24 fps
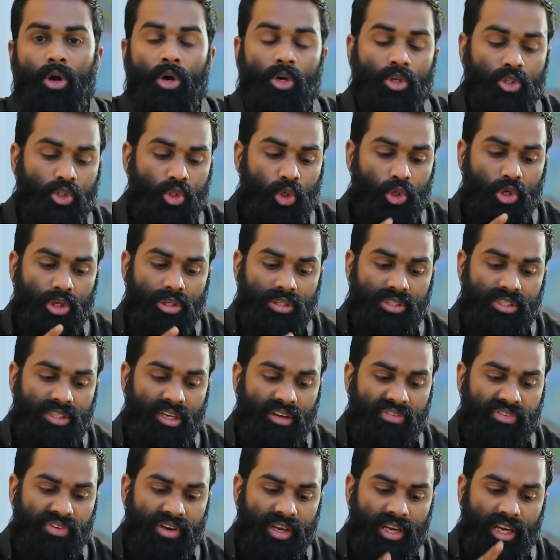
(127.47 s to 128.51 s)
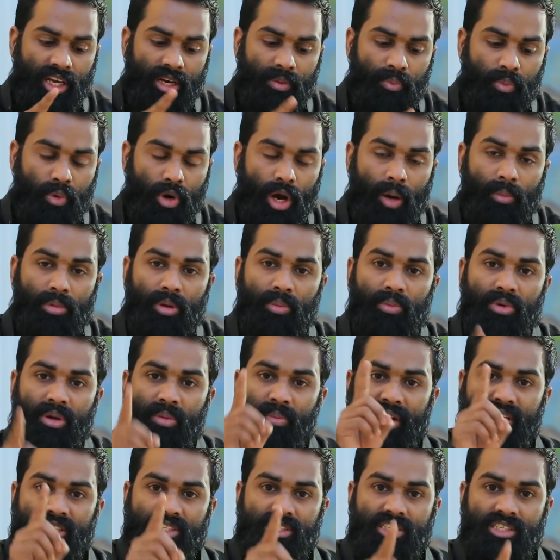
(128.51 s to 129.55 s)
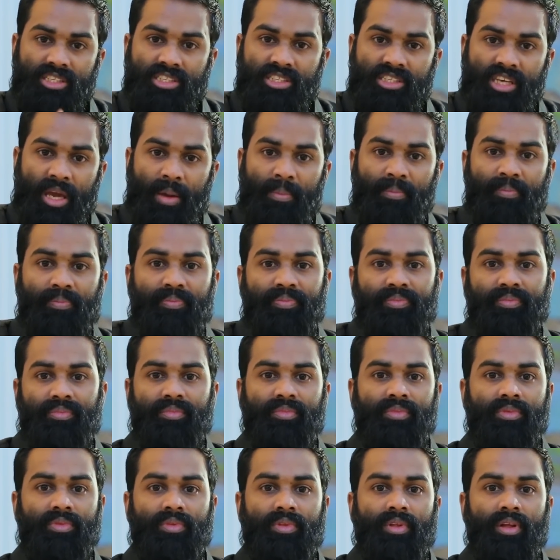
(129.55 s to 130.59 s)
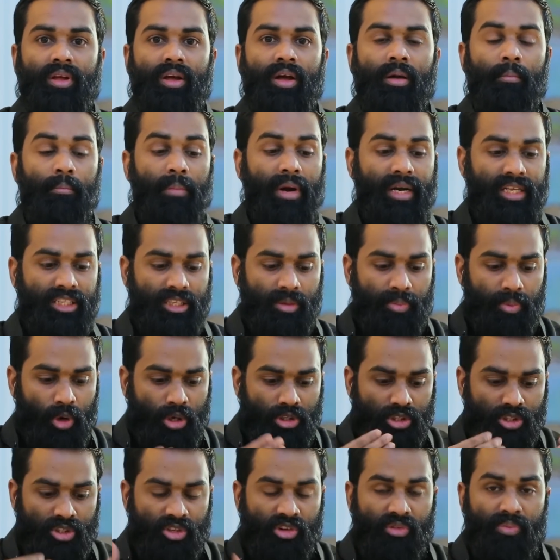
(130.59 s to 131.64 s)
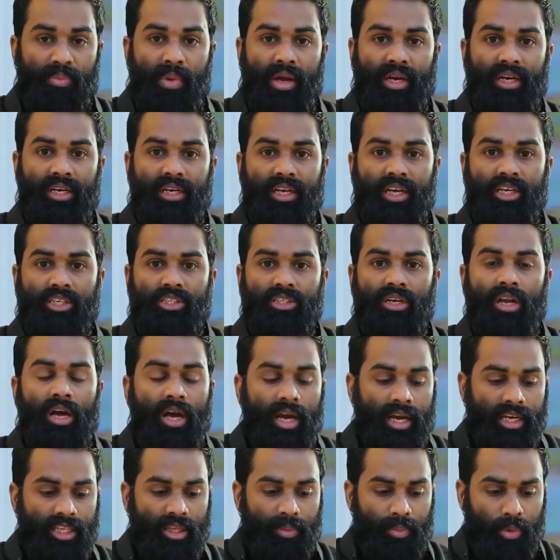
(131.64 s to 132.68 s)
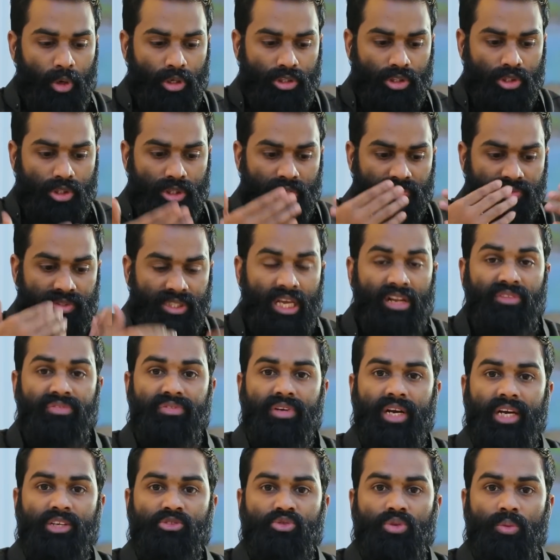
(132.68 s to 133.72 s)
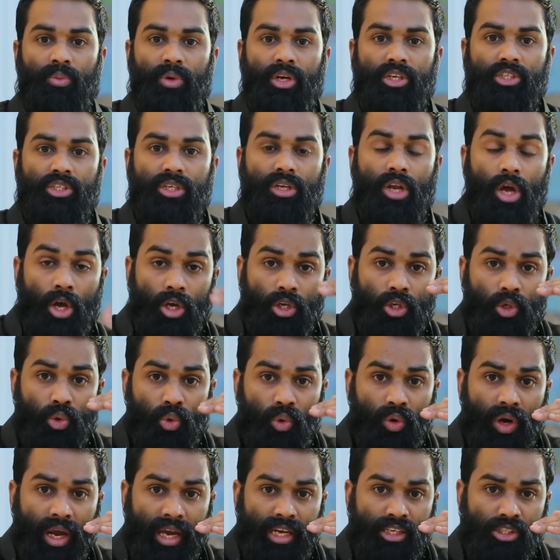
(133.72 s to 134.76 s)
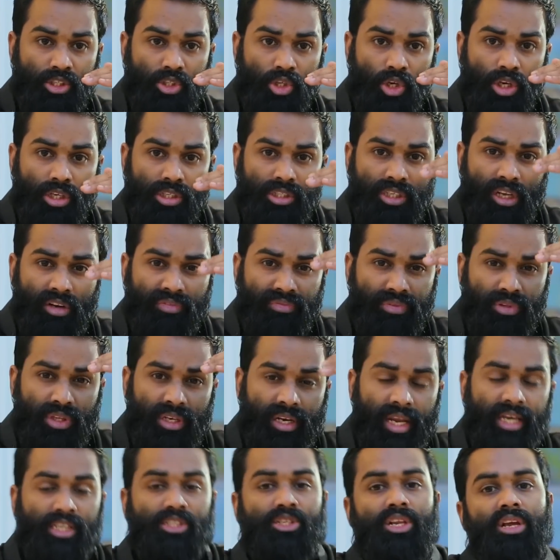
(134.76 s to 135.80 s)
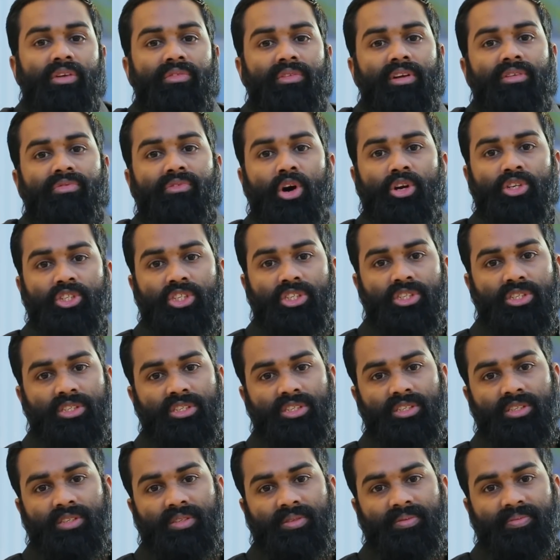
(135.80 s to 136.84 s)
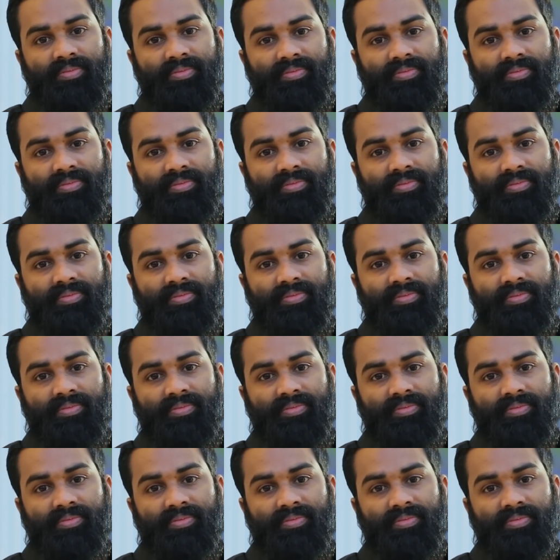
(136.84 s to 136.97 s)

So your suffering and problem remains the same. But in the process of meditation, in the process of self-transformation, you raise yourself to the next level of consciousness.